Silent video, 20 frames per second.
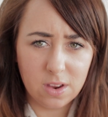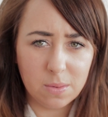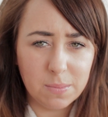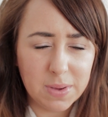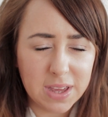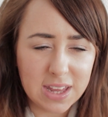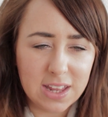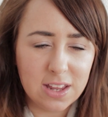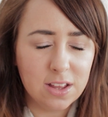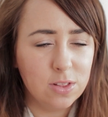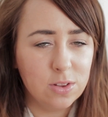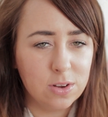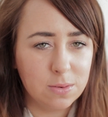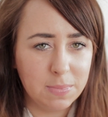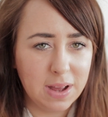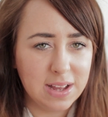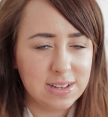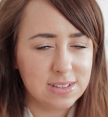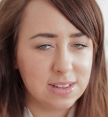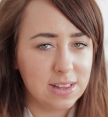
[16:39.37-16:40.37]
making you look
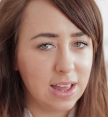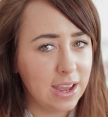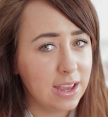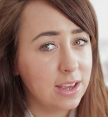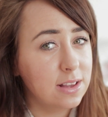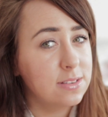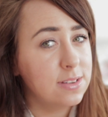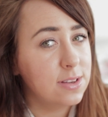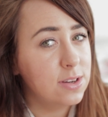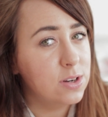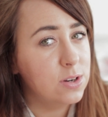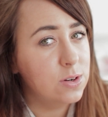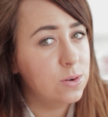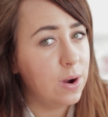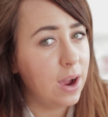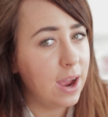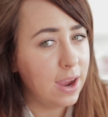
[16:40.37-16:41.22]
mask-like. So